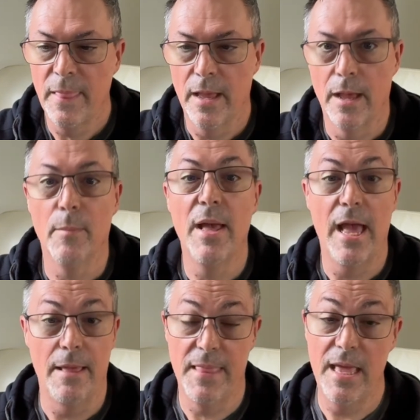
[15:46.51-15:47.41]
And
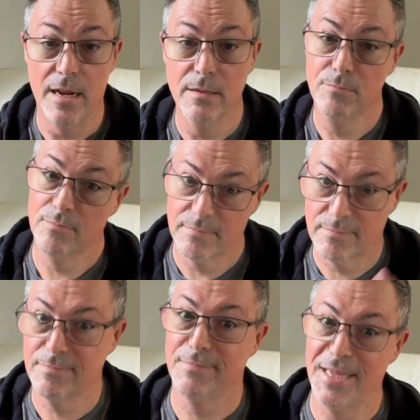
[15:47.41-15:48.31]
then
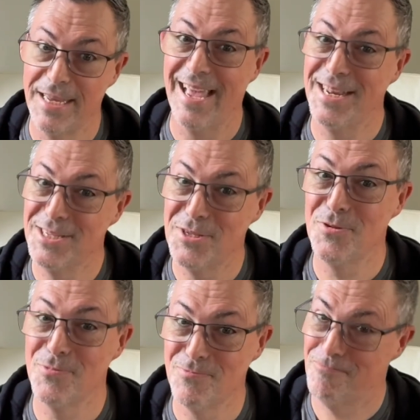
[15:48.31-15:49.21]
your hands
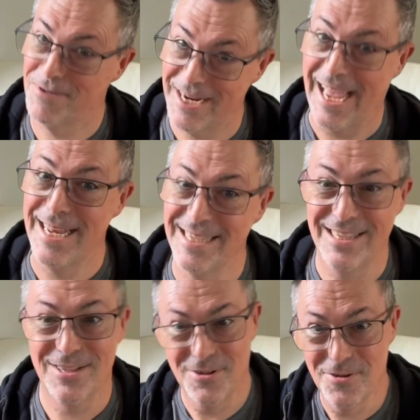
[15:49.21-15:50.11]
do what hands need
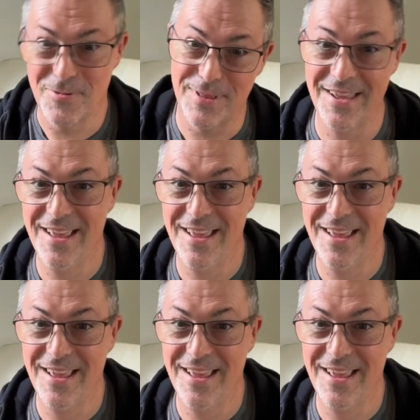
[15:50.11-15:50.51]
to do with